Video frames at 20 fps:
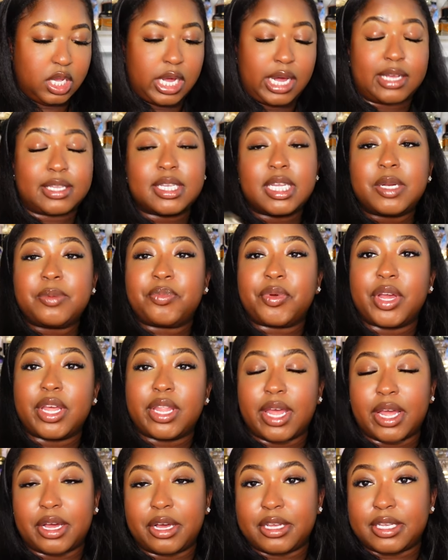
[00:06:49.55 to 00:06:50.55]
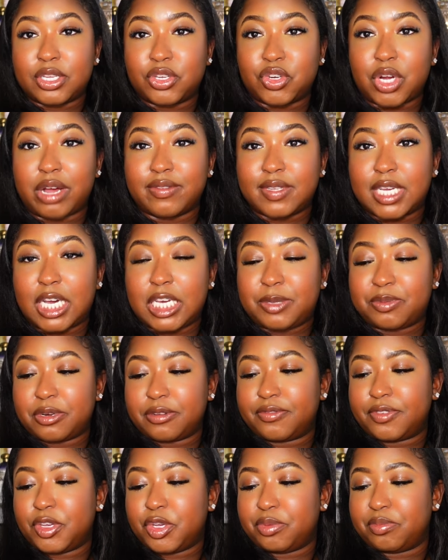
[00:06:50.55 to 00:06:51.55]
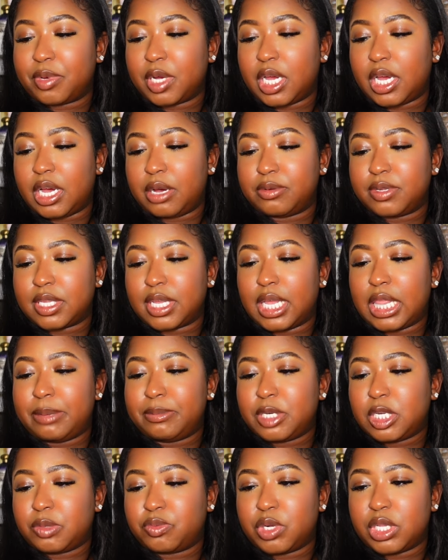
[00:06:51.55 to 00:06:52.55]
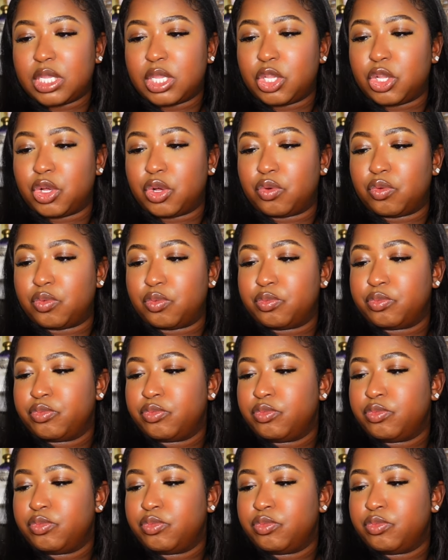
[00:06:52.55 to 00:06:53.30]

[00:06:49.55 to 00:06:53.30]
I was gonna bring like a travel size perfume, but I was like, let me just bring a little